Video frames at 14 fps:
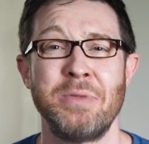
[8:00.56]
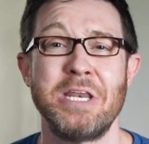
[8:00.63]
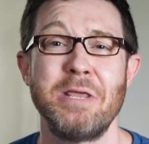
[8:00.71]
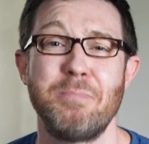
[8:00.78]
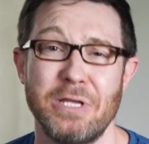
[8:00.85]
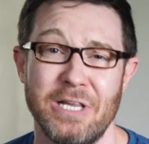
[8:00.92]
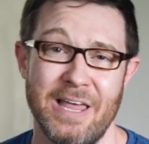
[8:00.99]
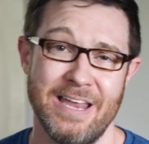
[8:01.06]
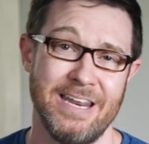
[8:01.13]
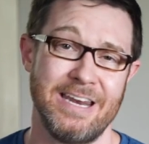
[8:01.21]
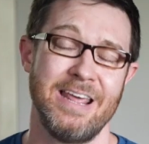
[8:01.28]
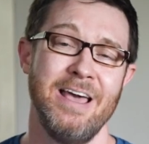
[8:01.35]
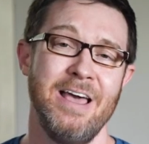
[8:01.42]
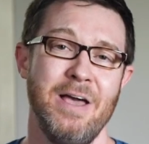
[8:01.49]

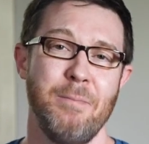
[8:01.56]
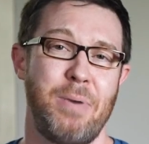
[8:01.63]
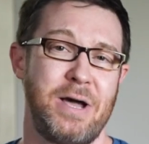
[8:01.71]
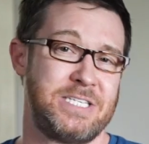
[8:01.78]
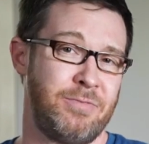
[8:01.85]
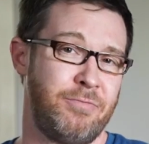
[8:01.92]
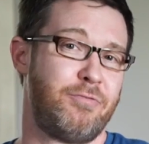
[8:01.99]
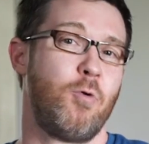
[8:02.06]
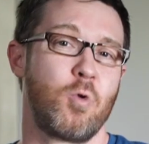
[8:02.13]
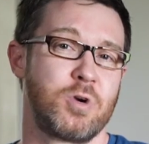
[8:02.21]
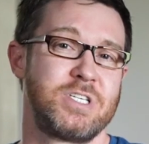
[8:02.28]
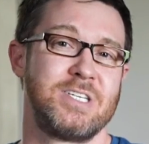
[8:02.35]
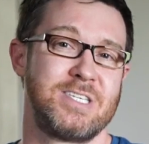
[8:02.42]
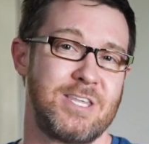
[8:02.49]
manipulated by some
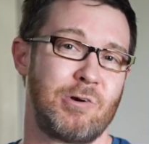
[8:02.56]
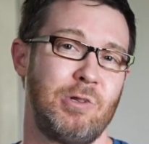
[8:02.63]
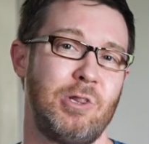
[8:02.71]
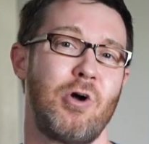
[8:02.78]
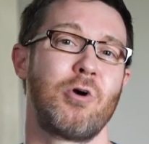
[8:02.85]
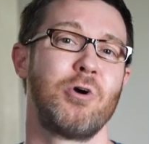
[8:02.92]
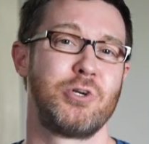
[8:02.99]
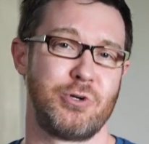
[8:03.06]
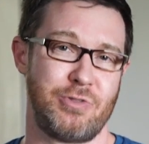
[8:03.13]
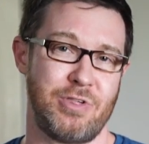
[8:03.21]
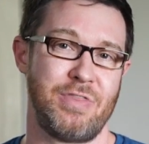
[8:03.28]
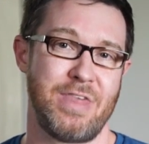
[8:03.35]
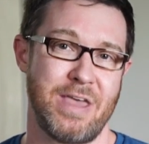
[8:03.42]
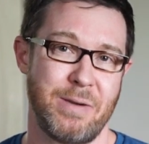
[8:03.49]
forces that are larger
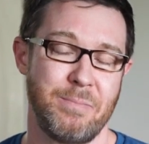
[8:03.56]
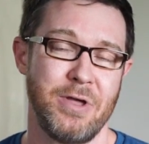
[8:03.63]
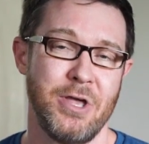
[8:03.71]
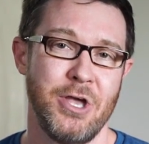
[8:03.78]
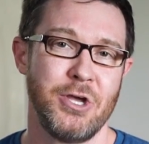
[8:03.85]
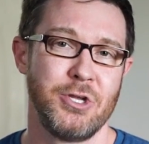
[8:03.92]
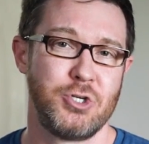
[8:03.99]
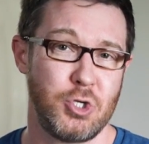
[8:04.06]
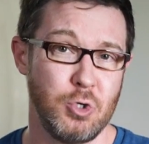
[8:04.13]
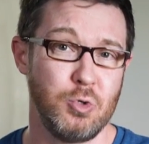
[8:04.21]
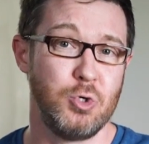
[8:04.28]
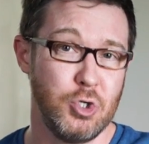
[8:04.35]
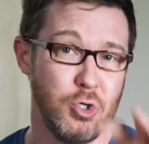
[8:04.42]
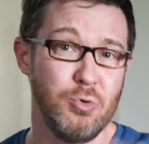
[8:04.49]
than them
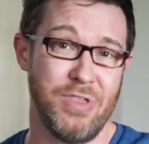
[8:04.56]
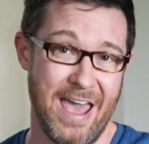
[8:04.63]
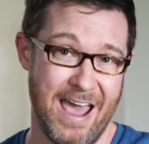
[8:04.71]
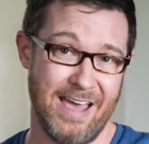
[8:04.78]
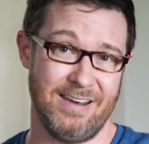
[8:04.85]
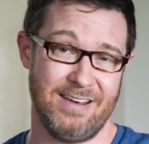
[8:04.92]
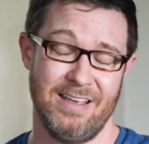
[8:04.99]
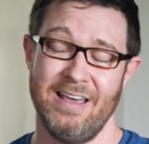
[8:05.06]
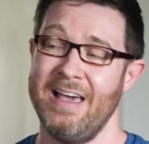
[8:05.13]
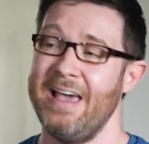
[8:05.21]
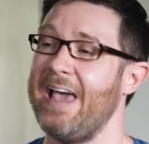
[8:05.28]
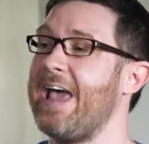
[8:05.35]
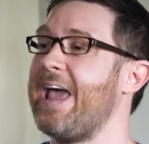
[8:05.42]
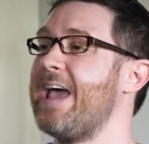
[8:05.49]
to do that.
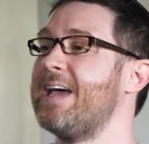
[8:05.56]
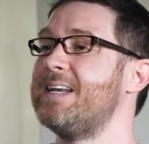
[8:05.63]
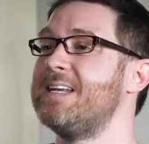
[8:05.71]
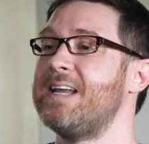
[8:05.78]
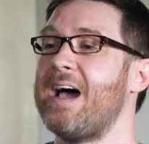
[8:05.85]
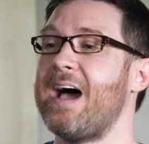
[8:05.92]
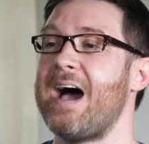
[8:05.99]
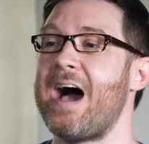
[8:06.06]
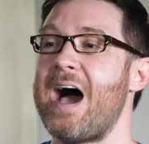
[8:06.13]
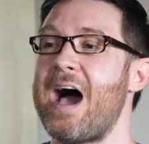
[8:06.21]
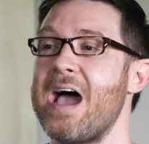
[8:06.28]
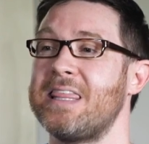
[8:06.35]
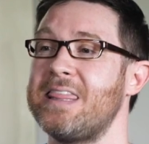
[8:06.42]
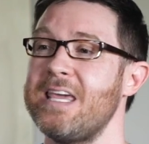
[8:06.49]
And
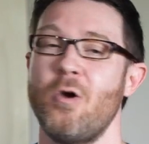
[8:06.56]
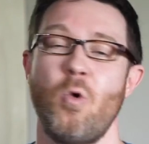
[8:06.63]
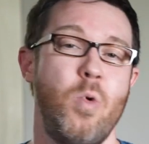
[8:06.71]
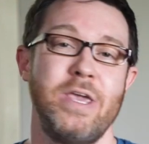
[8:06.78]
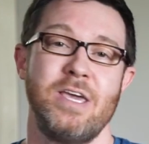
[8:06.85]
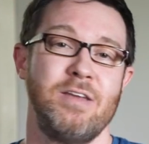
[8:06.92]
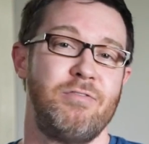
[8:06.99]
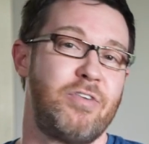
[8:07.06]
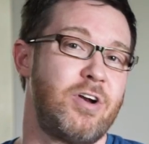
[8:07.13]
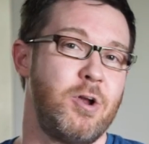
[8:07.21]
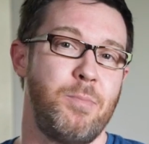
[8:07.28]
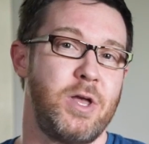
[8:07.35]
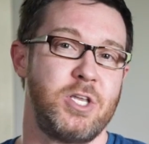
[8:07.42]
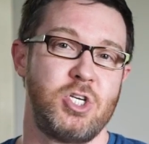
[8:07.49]
I think we can very
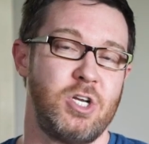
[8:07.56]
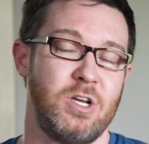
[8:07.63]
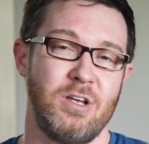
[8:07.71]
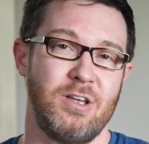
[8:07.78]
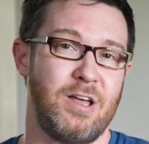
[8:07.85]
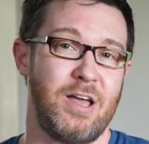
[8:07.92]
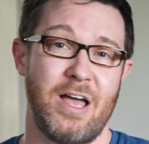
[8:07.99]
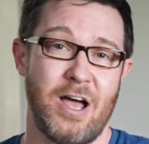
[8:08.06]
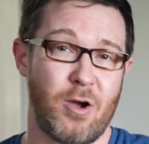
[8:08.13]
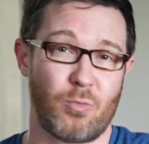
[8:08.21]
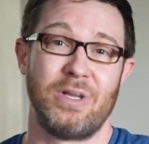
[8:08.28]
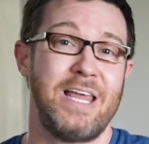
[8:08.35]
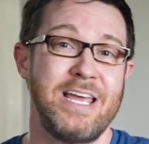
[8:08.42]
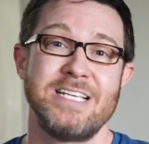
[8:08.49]
much
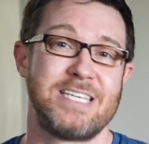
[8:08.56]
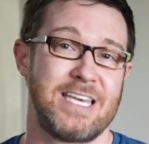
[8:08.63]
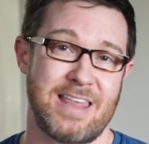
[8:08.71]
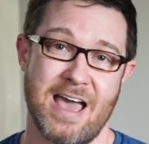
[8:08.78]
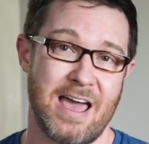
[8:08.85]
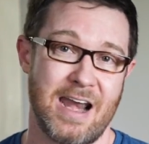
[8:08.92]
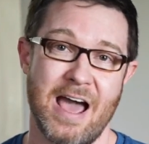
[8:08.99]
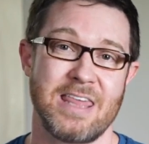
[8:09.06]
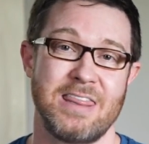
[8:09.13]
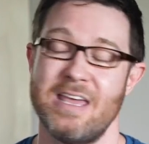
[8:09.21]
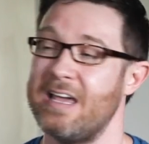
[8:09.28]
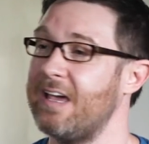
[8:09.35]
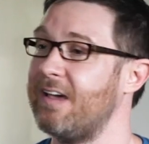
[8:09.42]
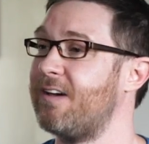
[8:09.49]
relate to that. I
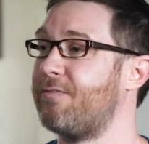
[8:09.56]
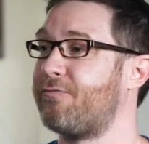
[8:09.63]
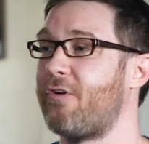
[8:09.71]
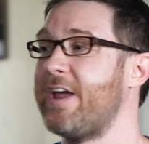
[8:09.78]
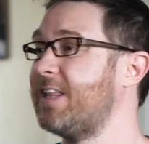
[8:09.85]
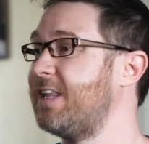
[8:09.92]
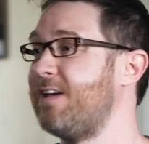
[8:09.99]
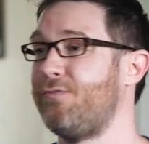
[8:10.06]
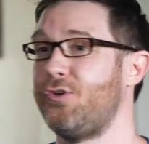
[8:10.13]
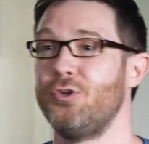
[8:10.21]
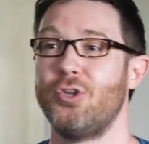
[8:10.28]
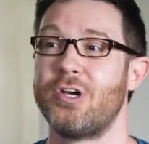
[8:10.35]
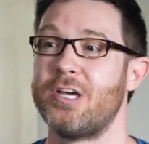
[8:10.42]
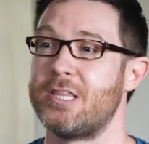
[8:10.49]
think, frankly, if
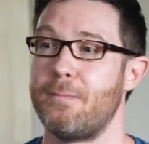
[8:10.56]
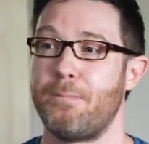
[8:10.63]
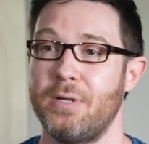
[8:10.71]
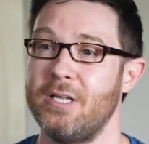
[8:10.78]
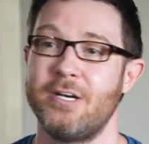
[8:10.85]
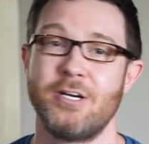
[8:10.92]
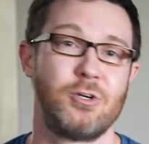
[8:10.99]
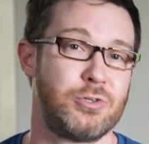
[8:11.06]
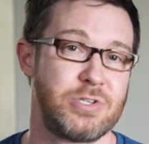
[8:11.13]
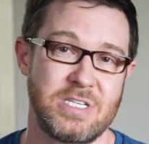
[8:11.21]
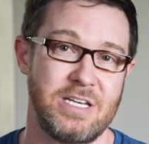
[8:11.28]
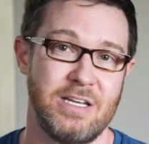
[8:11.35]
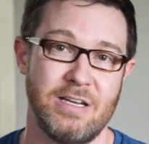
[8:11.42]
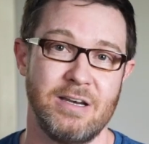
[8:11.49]
you look at the political
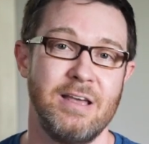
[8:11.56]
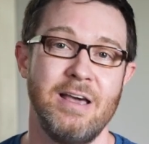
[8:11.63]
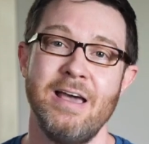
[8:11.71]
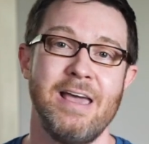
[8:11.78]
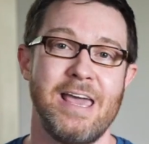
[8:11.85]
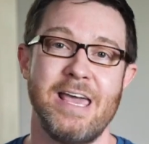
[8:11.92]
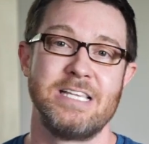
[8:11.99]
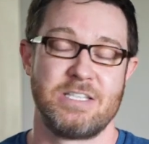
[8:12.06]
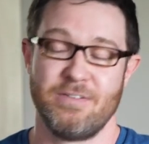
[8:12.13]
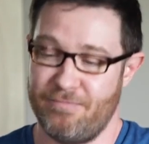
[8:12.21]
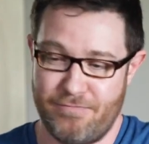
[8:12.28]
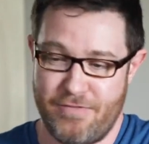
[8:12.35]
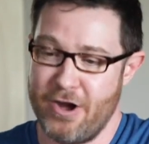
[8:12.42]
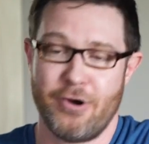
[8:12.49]
scene, it's
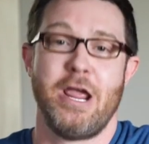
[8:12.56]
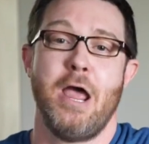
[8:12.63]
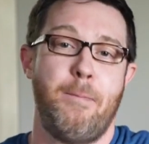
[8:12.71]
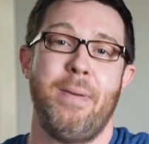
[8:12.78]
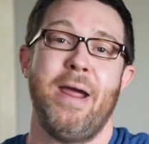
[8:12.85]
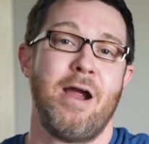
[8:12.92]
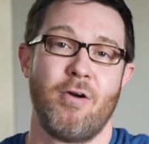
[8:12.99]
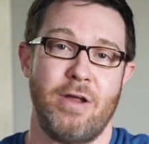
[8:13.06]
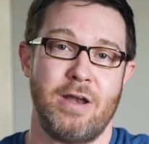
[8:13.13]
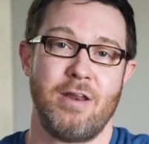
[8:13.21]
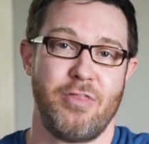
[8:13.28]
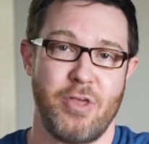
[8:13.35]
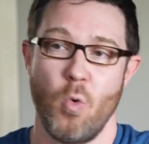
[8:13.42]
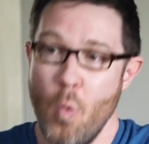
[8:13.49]
very apparent
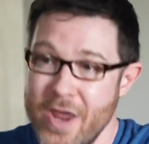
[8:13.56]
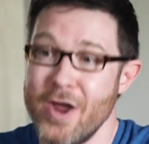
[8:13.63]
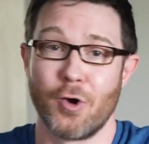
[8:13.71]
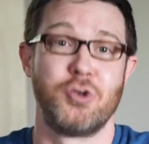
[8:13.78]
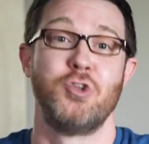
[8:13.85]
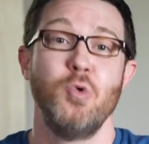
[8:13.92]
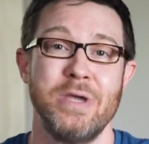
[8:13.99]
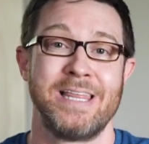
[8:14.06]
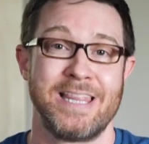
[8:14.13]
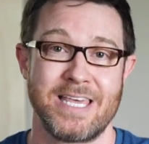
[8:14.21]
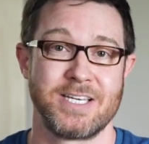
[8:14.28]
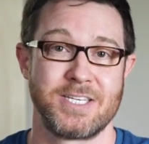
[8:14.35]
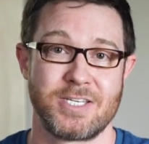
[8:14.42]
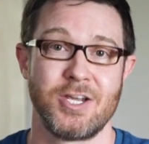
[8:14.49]
that we are doing
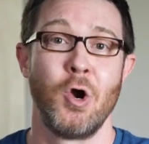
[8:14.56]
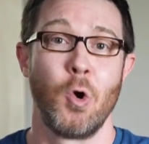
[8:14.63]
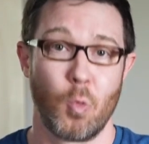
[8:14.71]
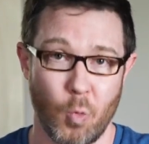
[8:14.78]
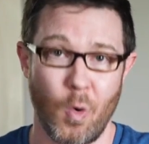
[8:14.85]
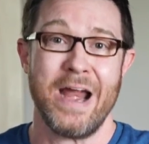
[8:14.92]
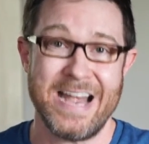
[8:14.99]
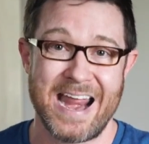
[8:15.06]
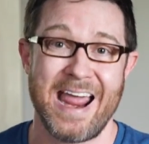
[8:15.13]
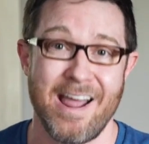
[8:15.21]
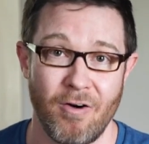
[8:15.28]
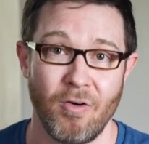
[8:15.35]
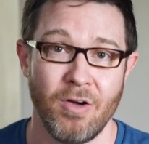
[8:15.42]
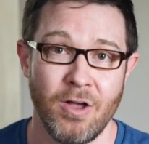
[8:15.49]
this right
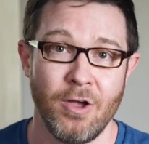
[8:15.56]
now.